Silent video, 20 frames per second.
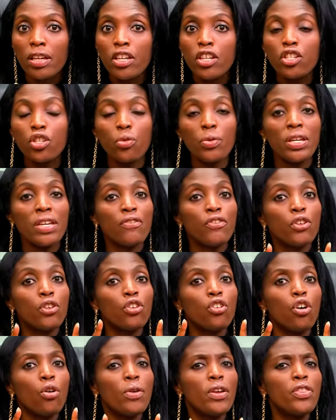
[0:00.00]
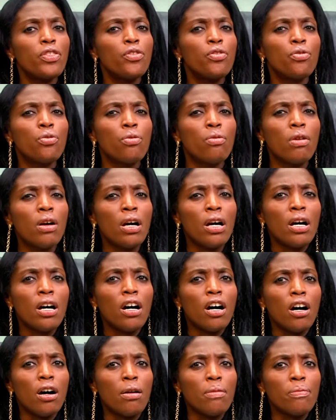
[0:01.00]
So if you're going through,
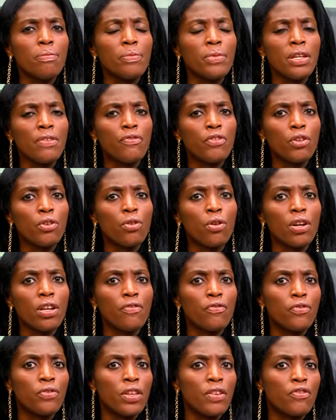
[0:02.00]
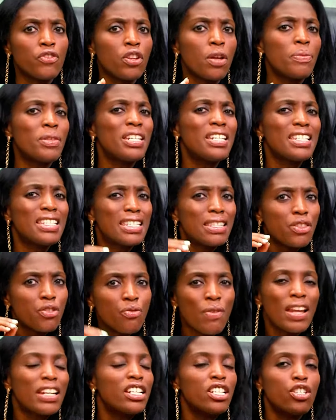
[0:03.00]
um, if you if if something is
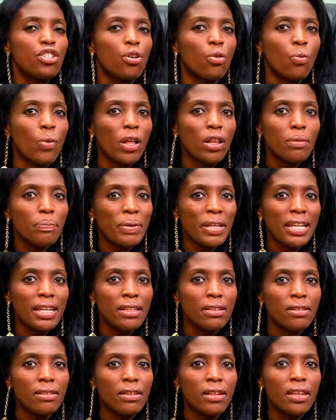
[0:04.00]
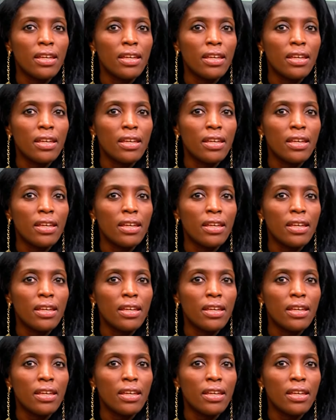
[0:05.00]
threatening your well-being,